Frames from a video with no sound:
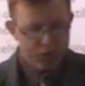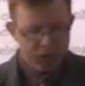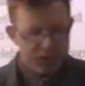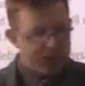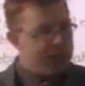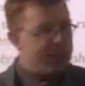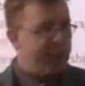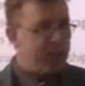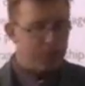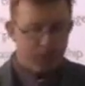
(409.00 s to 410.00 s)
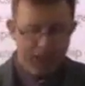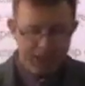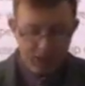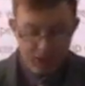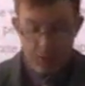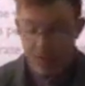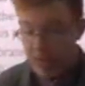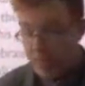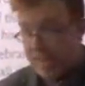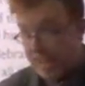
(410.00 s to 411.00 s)
us to celebrate, and I
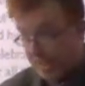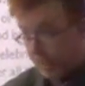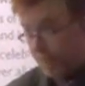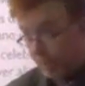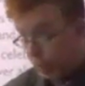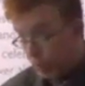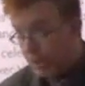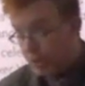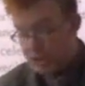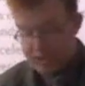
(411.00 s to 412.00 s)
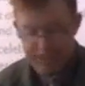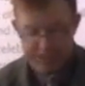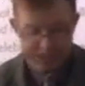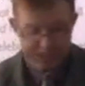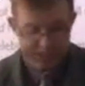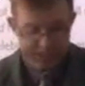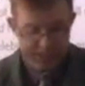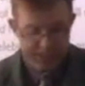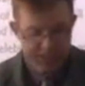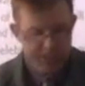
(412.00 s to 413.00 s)
mean that in a very real sense,
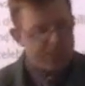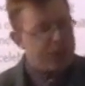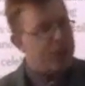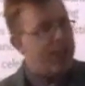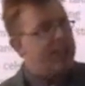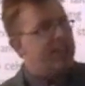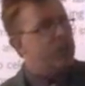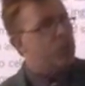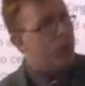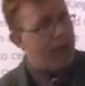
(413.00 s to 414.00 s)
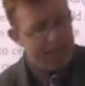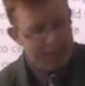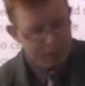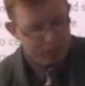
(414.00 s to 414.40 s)
the majestic reign of